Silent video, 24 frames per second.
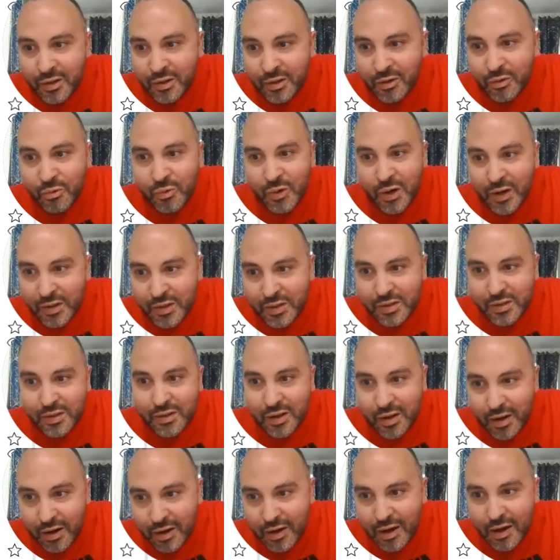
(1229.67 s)
it's
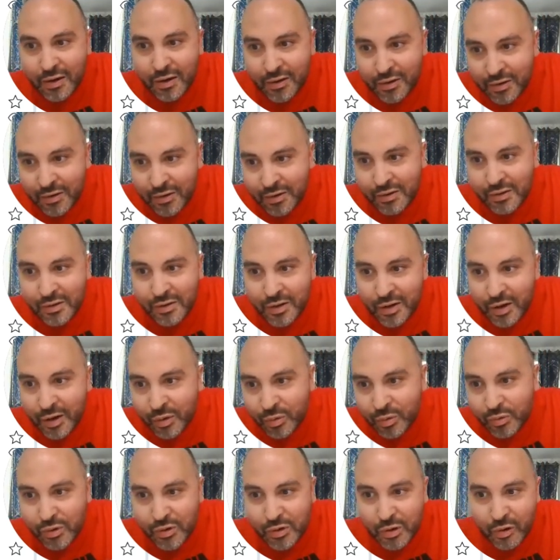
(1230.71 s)
kind
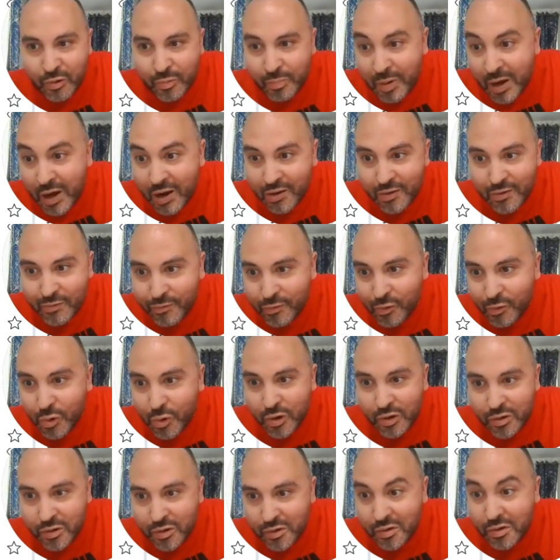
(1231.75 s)
of, going back and
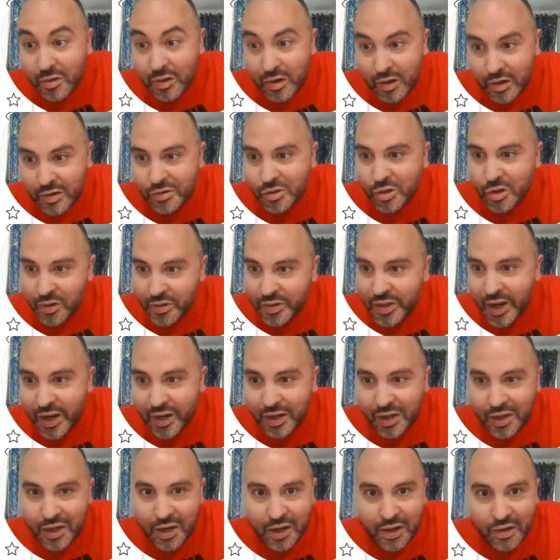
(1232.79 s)
forth during that
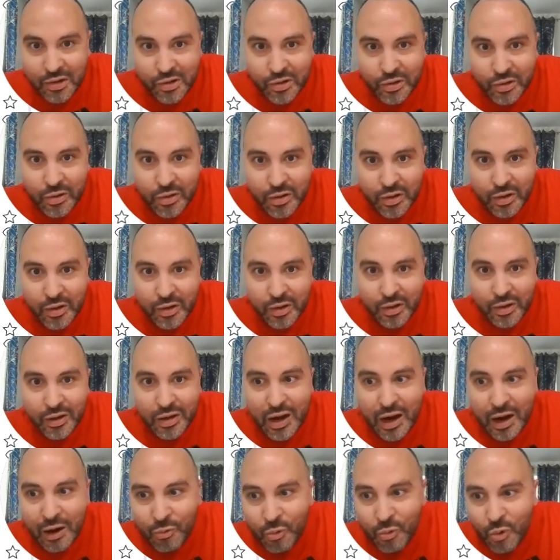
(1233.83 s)
candle.
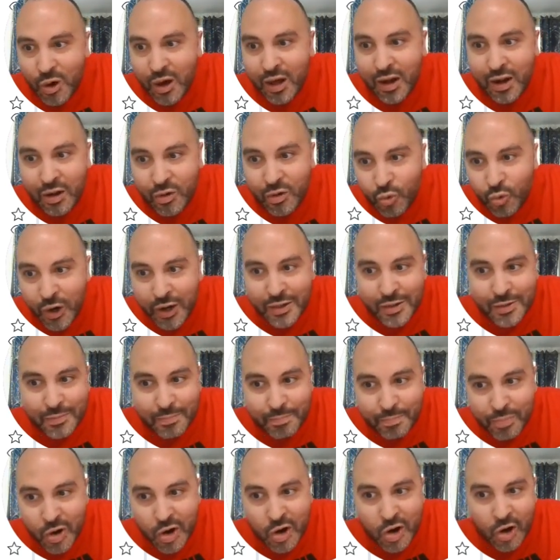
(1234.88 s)
I want it when the
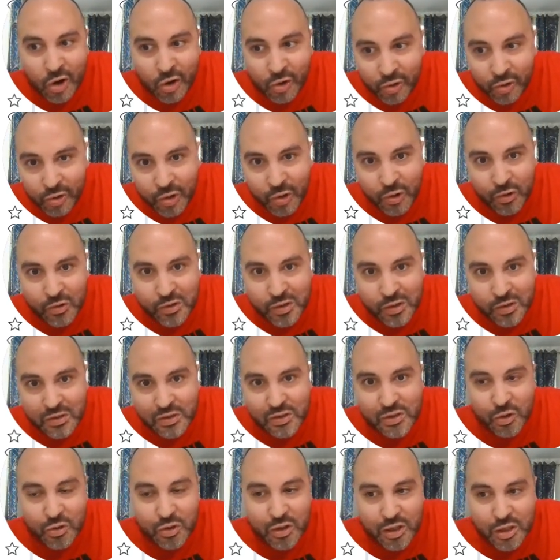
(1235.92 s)
bar closes.
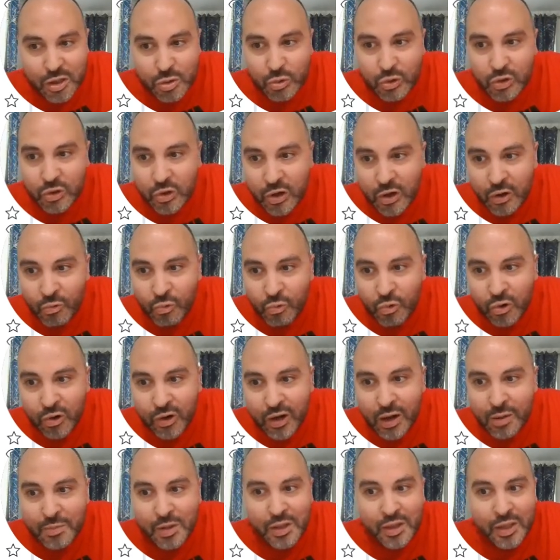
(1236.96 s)
So this alert will
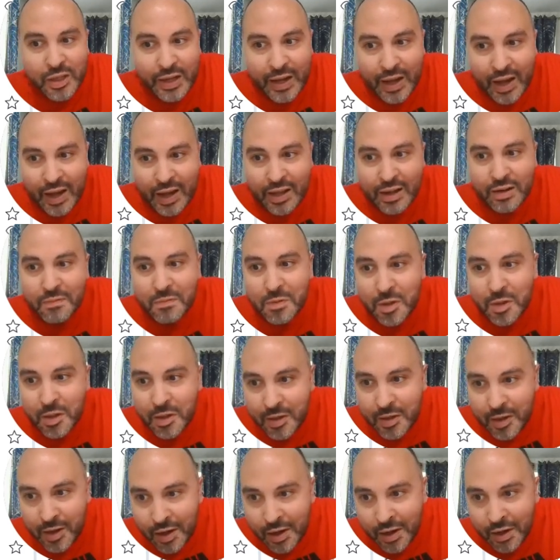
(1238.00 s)
come at the end of the
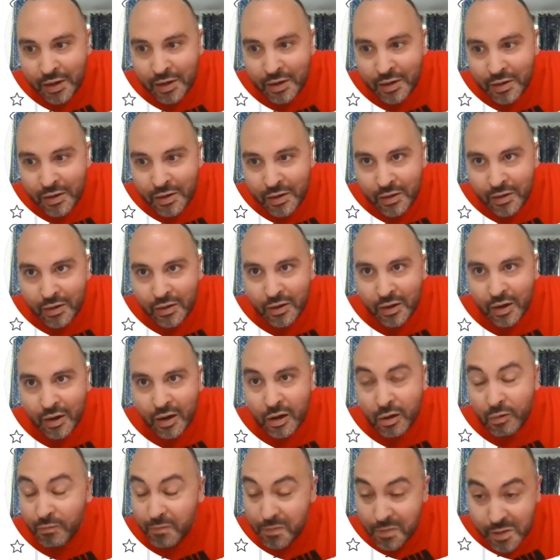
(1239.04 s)
day
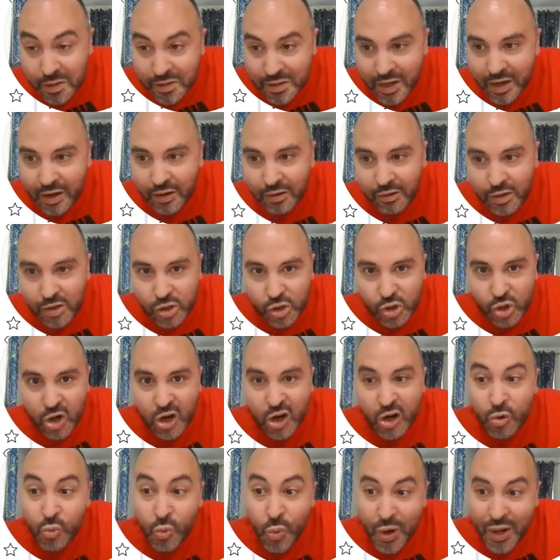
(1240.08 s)
for the daily
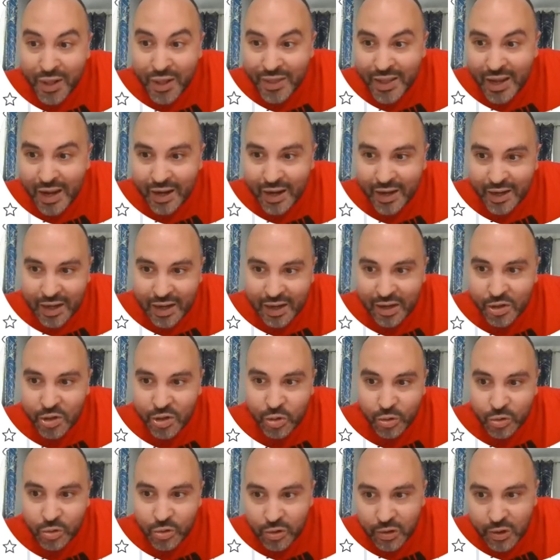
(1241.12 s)
chart when that
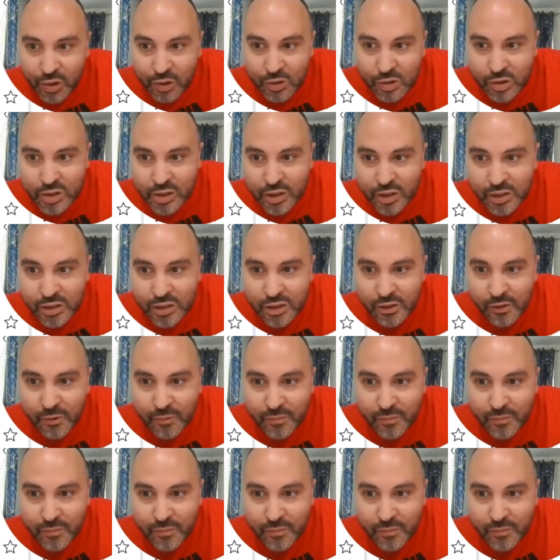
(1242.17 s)
candle closes.